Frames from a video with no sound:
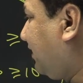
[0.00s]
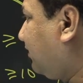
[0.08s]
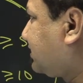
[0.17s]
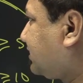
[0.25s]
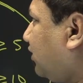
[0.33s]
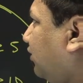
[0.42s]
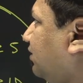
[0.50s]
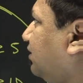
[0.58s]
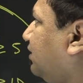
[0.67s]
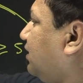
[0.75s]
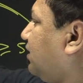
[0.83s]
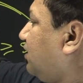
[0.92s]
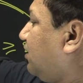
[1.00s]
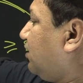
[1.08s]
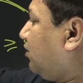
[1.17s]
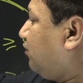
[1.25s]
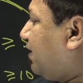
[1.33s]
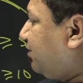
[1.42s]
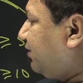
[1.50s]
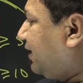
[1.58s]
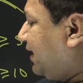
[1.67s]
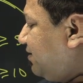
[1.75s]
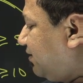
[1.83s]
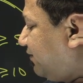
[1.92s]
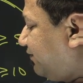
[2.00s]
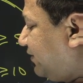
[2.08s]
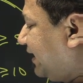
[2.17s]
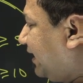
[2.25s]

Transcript: So 1 to 10, then 10 to